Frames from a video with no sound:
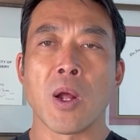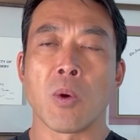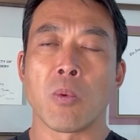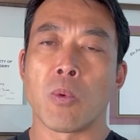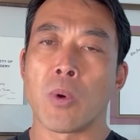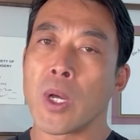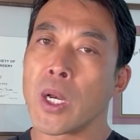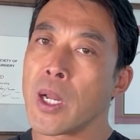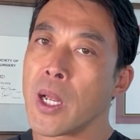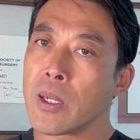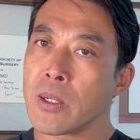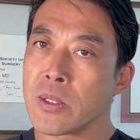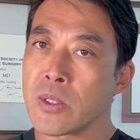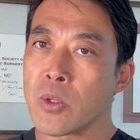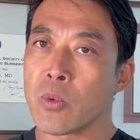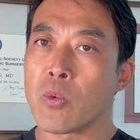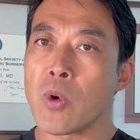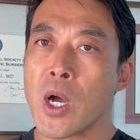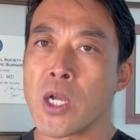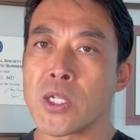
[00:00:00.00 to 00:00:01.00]
what
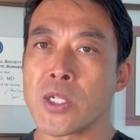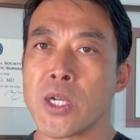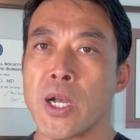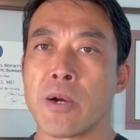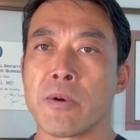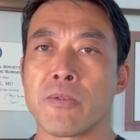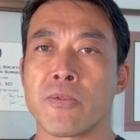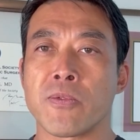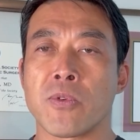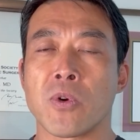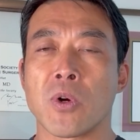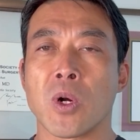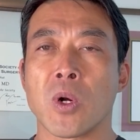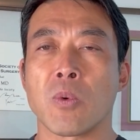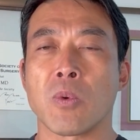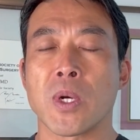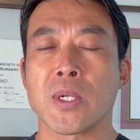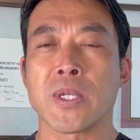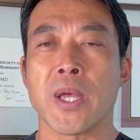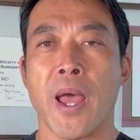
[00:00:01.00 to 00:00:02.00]
to watch out for,
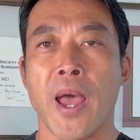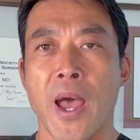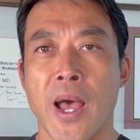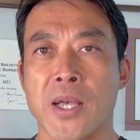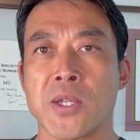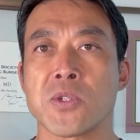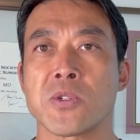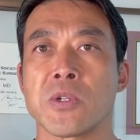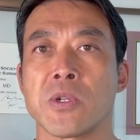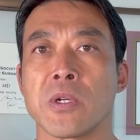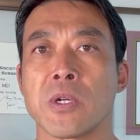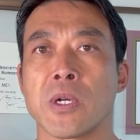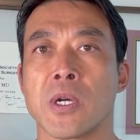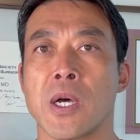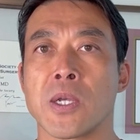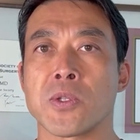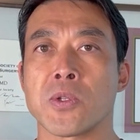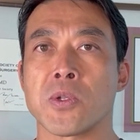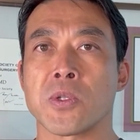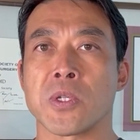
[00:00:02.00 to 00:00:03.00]
what to ask during your
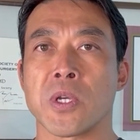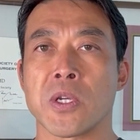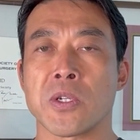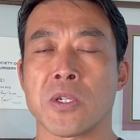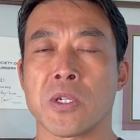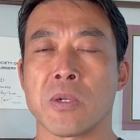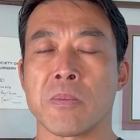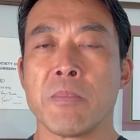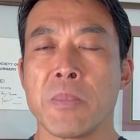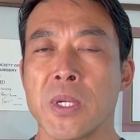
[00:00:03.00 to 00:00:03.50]
consultation,